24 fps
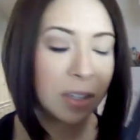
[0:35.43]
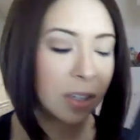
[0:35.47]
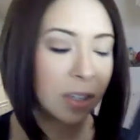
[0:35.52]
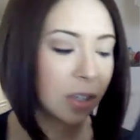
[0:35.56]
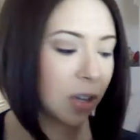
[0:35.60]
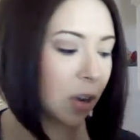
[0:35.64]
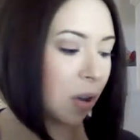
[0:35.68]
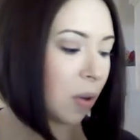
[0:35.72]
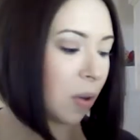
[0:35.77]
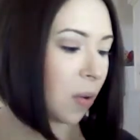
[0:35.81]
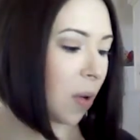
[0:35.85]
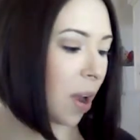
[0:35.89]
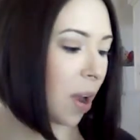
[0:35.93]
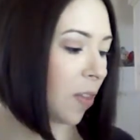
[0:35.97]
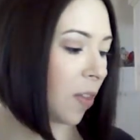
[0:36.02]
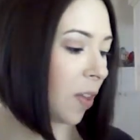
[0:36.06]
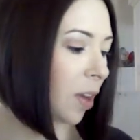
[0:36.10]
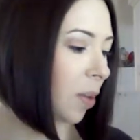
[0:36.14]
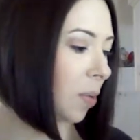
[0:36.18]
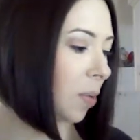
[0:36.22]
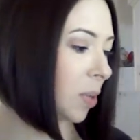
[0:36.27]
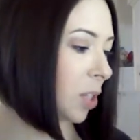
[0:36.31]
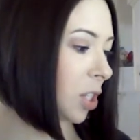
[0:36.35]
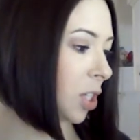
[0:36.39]
so I
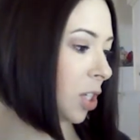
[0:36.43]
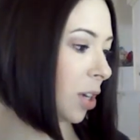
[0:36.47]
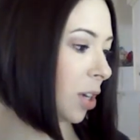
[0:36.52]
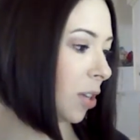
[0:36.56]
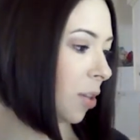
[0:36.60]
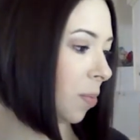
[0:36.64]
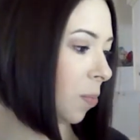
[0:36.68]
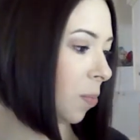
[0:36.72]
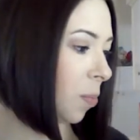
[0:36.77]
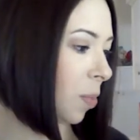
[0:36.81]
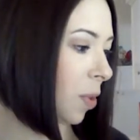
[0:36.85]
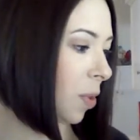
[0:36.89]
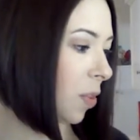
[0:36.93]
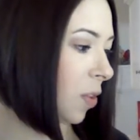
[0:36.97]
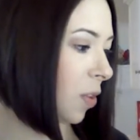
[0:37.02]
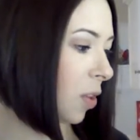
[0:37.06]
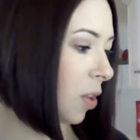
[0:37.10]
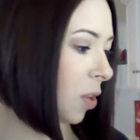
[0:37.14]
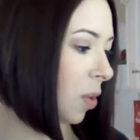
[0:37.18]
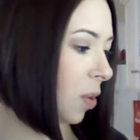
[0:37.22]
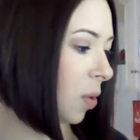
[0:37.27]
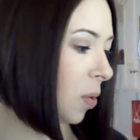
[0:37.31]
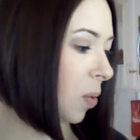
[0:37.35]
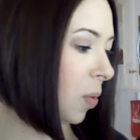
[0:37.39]
thought I would share them with
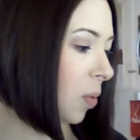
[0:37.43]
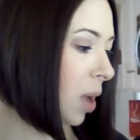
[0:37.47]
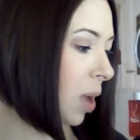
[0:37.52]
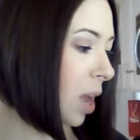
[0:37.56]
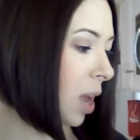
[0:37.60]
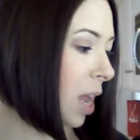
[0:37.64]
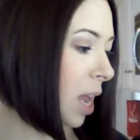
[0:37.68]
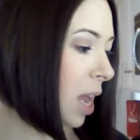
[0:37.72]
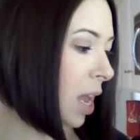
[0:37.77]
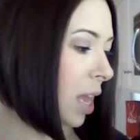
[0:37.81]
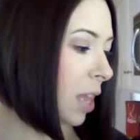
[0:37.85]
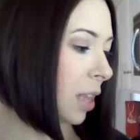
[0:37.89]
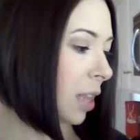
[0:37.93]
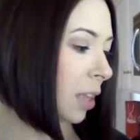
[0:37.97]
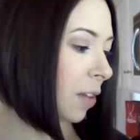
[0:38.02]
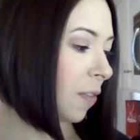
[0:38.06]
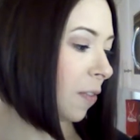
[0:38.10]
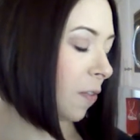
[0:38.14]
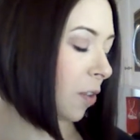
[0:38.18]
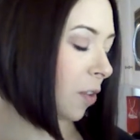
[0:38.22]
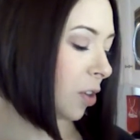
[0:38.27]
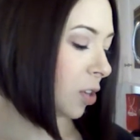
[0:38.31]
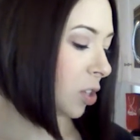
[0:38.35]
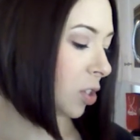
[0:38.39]
you. The
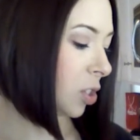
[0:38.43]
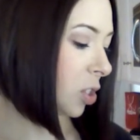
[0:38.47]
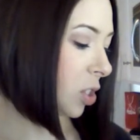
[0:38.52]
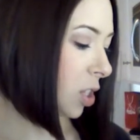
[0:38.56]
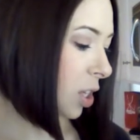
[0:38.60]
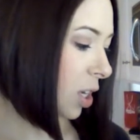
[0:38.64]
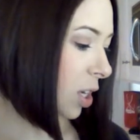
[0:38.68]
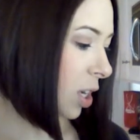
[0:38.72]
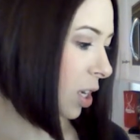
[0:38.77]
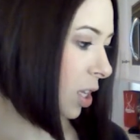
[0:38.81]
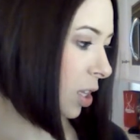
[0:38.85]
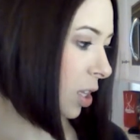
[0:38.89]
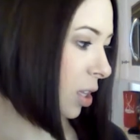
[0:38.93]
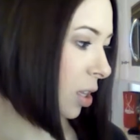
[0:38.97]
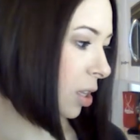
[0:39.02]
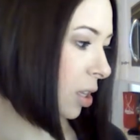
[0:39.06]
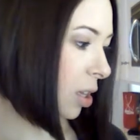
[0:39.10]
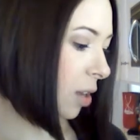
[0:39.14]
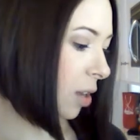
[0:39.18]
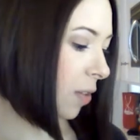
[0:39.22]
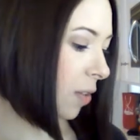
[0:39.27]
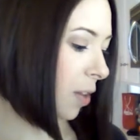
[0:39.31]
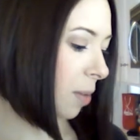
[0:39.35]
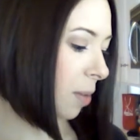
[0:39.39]
first
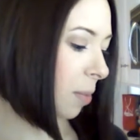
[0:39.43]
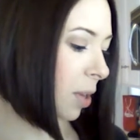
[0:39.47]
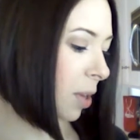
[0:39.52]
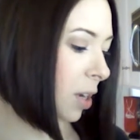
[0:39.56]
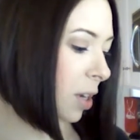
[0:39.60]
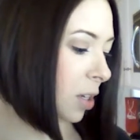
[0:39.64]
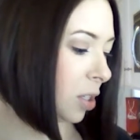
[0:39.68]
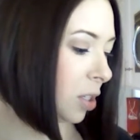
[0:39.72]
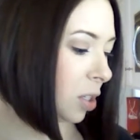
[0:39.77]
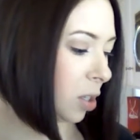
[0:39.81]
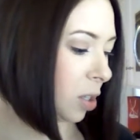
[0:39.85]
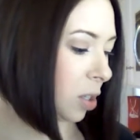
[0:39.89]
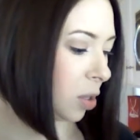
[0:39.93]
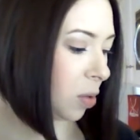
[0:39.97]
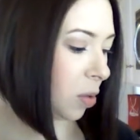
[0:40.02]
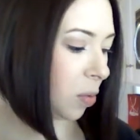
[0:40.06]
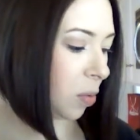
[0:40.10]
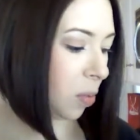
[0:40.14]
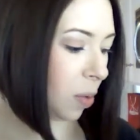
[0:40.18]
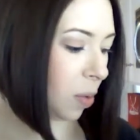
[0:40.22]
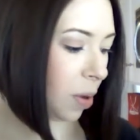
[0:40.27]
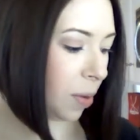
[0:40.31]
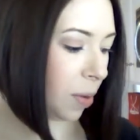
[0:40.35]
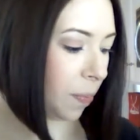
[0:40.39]
look that I'm going to
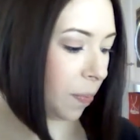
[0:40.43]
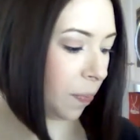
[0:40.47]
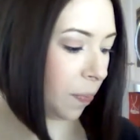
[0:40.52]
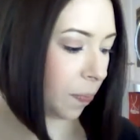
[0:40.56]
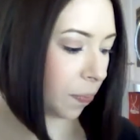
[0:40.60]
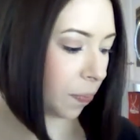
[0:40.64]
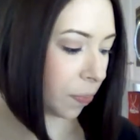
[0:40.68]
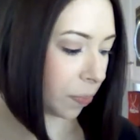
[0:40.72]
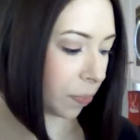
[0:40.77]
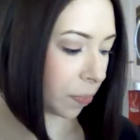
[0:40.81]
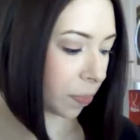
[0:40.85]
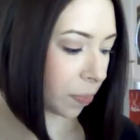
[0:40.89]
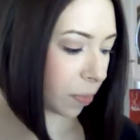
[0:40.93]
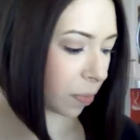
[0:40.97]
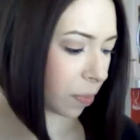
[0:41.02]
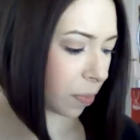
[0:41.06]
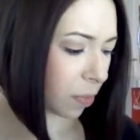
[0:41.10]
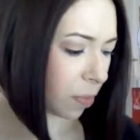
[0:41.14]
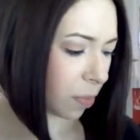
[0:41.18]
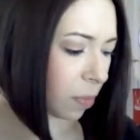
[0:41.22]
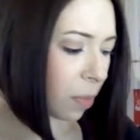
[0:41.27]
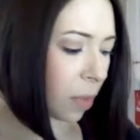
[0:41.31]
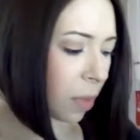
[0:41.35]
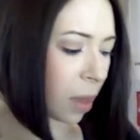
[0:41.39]
do
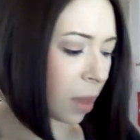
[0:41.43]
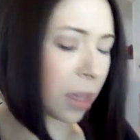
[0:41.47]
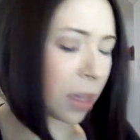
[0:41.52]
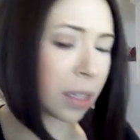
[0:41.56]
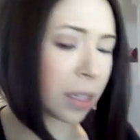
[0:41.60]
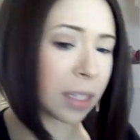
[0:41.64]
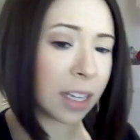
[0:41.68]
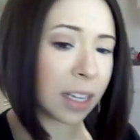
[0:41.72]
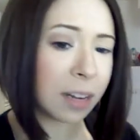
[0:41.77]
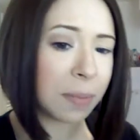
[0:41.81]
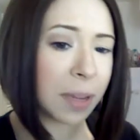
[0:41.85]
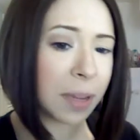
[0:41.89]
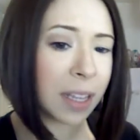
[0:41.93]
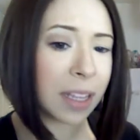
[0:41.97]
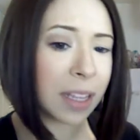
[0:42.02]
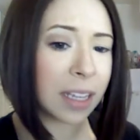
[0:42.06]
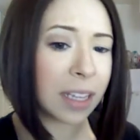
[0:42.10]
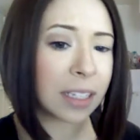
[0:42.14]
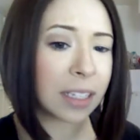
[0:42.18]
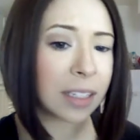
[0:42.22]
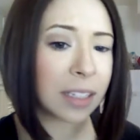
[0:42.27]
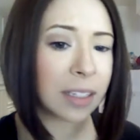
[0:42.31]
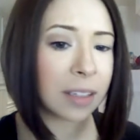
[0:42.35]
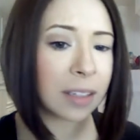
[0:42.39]
is going to be
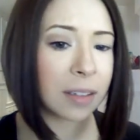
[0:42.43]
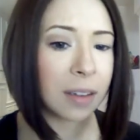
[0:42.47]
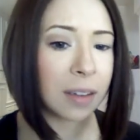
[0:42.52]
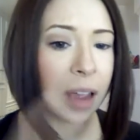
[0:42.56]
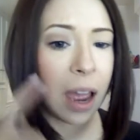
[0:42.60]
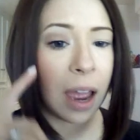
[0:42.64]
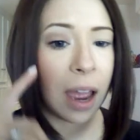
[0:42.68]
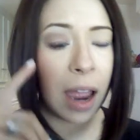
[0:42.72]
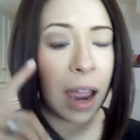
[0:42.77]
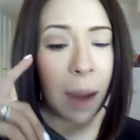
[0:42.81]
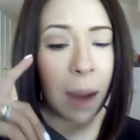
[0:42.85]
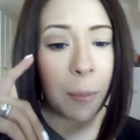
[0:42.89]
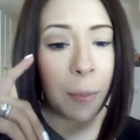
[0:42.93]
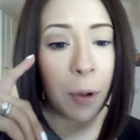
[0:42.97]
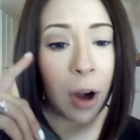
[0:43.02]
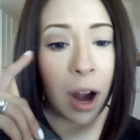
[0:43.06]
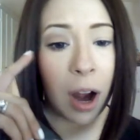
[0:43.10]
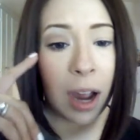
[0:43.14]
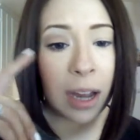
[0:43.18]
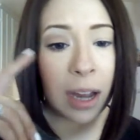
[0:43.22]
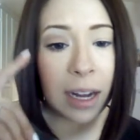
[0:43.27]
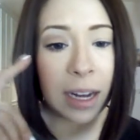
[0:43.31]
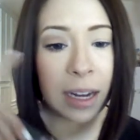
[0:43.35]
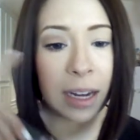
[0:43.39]
this uh,
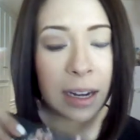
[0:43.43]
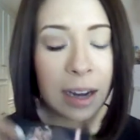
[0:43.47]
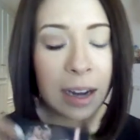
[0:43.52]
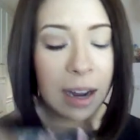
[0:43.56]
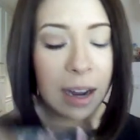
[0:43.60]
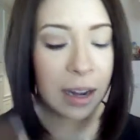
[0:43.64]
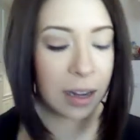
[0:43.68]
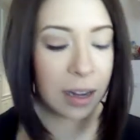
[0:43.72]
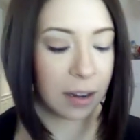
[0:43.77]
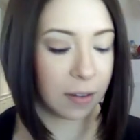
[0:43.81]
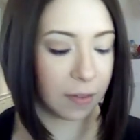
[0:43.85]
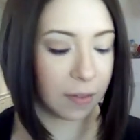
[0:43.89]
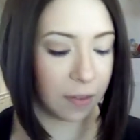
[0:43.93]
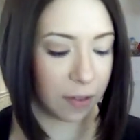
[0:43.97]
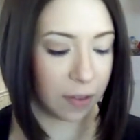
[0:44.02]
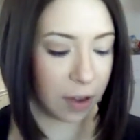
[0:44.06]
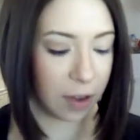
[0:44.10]
apricot kind of